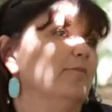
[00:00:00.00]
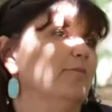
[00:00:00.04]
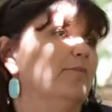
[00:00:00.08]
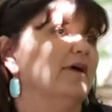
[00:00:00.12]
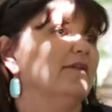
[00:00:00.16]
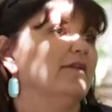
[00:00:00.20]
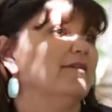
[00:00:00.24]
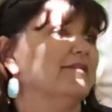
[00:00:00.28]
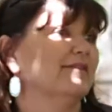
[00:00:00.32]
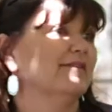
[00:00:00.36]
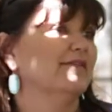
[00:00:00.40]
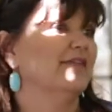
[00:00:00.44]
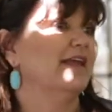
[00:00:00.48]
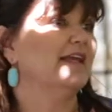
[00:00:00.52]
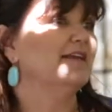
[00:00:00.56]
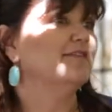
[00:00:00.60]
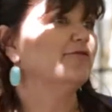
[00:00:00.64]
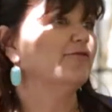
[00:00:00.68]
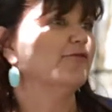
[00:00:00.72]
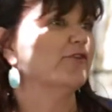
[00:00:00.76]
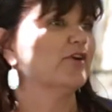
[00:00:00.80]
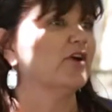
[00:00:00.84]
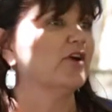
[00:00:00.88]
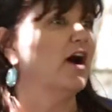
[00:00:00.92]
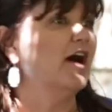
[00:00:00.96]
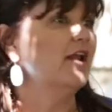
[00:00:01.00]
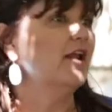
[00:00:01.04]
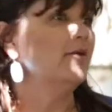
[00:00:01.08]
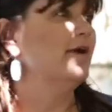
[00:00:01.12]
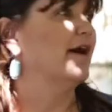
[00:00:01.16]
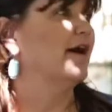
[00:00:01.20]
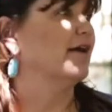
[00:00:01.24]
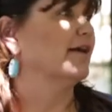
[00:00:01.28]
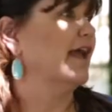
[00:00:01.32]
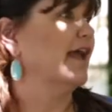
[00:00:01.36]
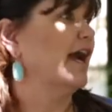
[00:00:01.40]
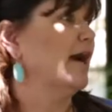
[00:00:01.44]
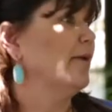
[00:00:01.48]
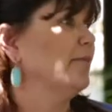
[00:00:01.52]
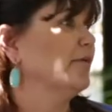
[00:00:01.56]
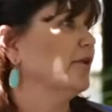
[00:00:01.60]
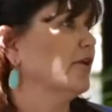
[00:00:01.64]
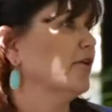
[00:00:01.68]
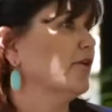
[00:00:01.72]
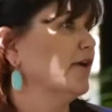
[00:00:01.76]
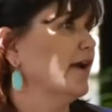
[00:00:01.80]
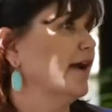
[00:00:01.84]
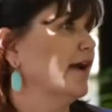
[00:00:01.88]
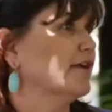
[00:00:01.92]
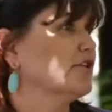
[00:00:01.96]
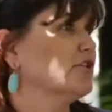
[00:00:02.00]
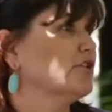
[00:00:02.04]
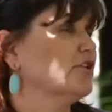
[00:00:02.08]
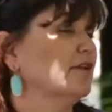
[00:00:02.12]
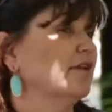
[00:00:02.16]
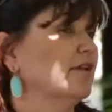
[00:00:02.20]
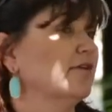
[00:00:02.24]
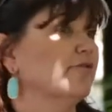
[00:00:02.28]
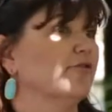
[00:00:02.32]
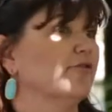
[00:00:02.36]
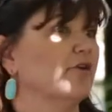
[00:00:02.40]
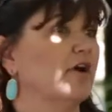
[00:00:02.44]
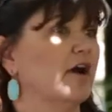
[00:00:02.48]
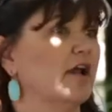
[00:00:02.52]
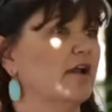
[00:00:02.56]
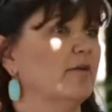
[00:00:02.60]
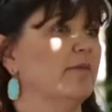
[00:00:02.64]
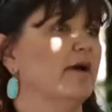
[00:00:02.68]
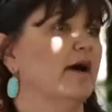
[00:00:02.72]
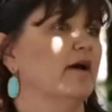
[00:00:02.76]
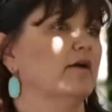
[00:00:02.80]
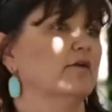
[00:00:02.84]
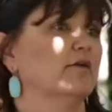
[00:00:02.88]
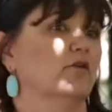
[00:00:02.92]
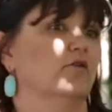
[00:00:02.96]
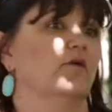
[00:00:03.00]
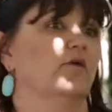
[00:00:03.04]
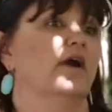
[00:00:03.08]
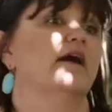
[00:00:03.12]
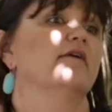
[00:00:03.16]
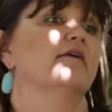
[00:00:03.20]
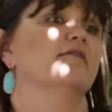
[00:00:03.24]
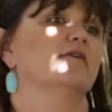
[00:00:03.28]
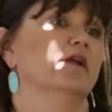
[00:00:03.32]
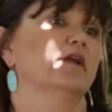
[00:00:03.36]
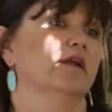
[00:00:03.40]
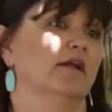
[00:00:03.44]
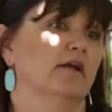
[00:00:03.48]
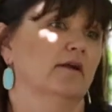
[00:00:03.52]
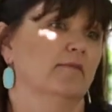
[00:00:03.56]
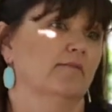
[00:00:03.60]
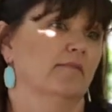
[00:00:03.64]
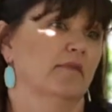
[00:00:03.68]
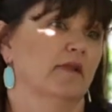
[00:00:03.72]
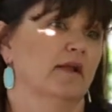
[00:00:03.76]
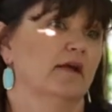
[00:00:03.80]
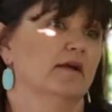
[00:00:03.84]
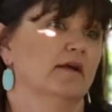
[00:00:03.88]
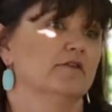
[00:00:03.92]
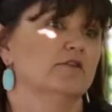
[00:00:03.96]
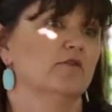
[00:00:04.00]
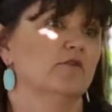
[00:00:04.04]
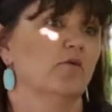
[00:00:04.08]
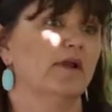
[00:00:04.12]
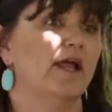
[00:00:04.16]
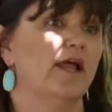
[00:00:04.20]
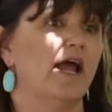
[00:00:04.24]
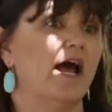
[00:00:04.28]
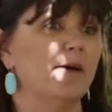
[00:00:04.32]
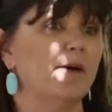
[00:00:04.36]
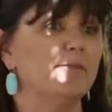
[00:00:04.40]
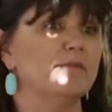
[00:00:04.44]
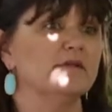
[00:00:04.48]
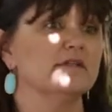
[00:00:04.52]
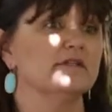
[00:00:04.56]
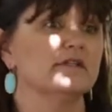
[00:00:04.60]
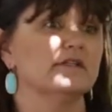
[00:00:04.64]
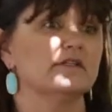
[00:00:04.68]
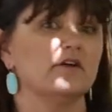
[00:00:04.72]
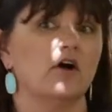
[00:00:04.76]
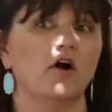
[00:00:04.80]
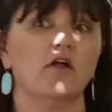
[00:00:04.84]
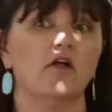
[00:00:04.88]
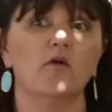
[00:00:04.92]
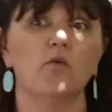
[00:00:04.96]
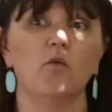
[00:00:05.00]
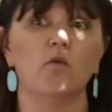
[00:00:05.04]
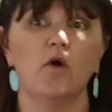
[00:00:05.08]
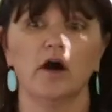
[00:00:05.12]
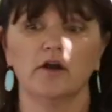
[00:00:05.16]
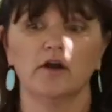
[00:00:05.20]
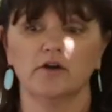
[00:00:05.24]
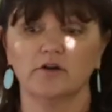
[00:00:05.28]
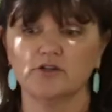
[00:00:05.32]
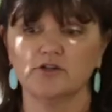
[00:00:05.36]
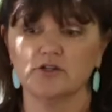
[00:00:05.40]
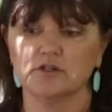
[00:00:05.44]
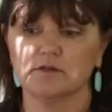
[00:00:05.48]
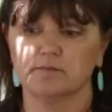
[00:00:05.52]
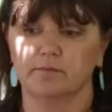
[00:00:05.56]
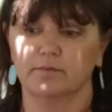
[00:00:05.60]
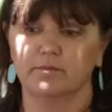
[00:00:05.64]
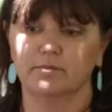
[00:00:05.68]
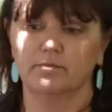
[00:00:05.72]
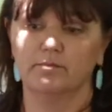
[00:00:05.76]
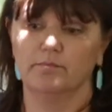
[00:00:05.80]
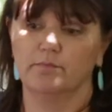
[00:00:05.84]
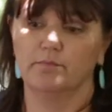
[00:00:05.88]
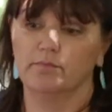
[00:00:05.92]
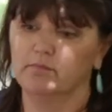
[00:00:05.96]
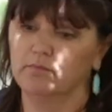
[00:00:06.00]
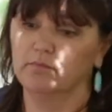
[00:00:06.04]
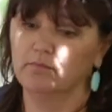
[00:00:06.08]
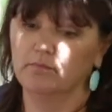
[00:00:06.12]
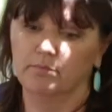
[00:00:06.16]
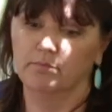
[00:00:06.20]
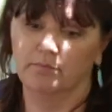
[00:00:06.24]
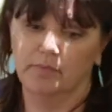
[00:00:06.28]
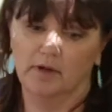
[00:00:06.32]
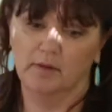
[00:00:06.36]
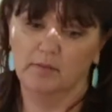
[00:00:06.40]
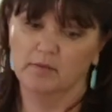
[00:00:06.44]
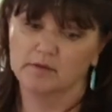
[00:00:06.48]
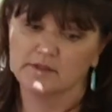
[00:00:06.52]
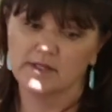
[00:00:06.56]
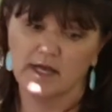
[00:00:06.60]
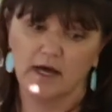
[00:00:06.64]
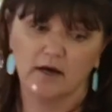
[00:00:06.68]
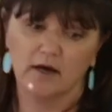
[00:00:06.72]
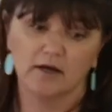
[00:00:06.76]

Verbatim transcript: But they forgot about capillary action, and they forgot about gravity. So what happens is all the water just bubbles